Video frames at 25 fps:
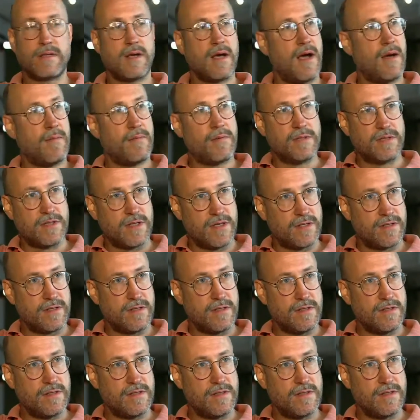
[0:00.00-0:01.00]

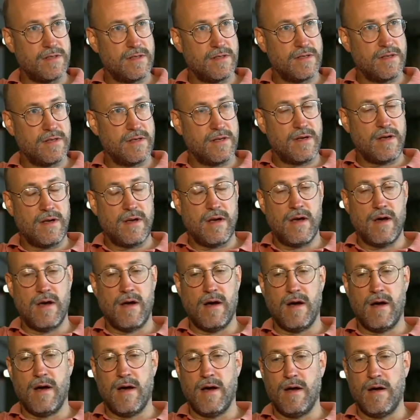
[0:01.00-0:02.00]
compositions,
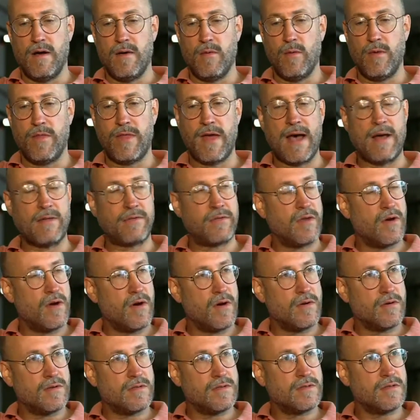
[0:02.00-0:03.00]
without
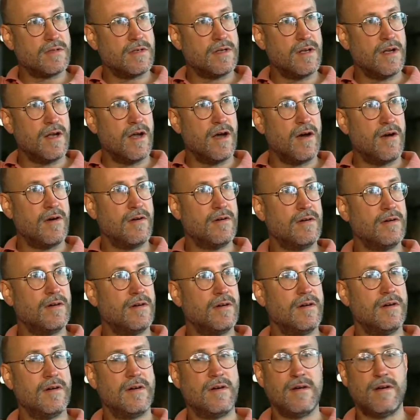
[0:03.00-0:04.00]
those, you know,
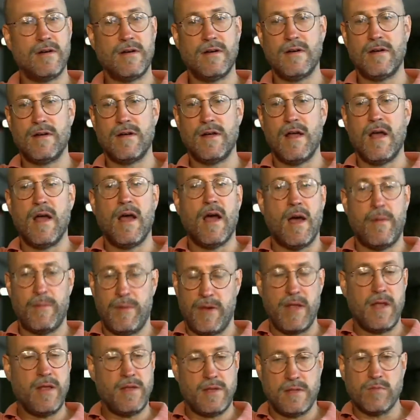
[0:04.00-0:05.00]
I
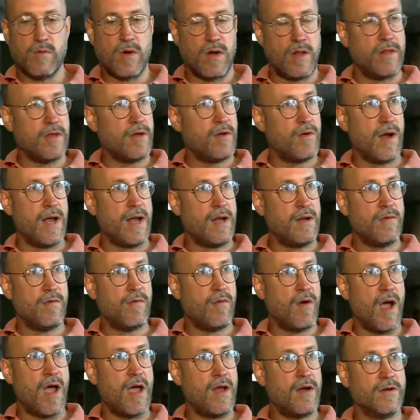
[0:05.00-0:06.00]
mean, he's one of the great
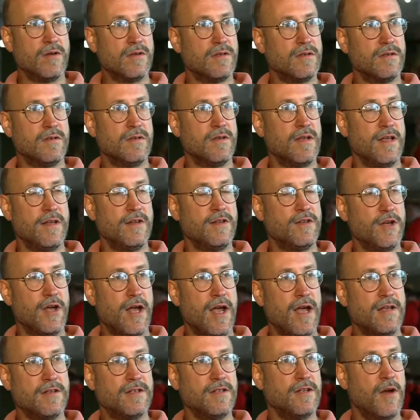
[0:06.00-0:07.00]
writers in
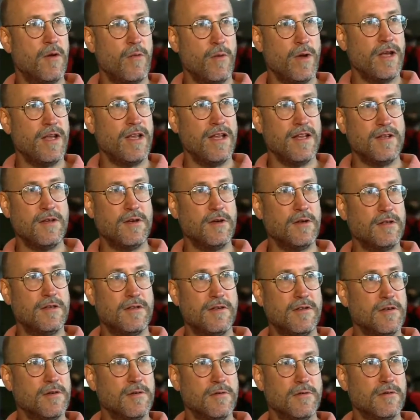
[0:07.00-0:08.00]
jazz. You know, we need good
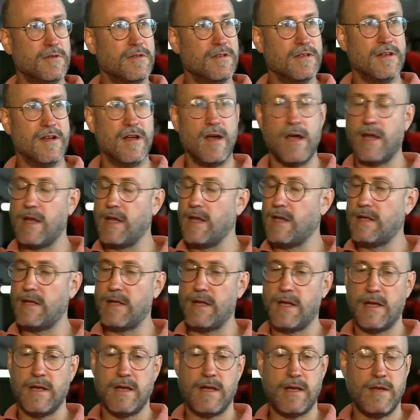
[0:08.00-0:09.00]
tunes, you know, and he
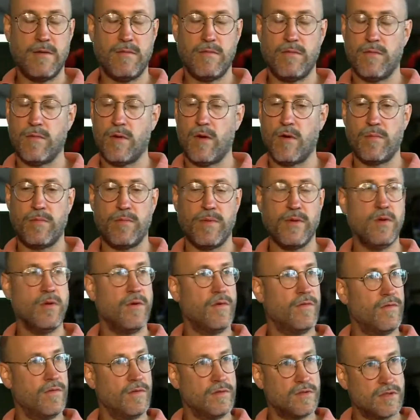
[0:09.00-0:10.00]
did it. He wrote
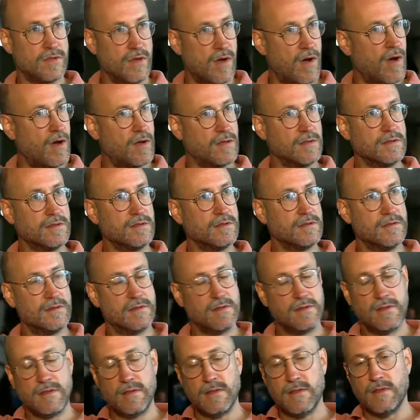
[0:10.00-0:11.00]
beautiful songs,
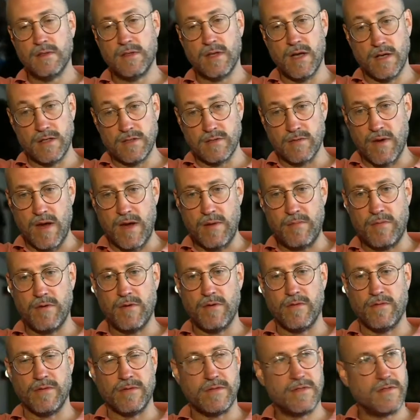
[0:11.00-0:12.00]
does write
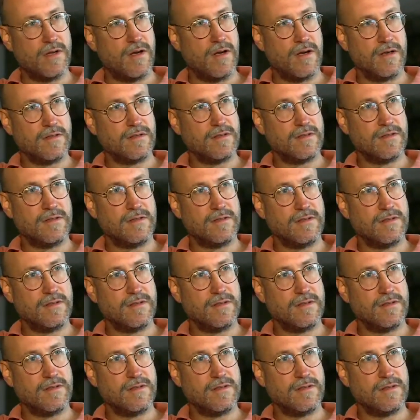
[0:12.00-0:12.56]
beautiful songs.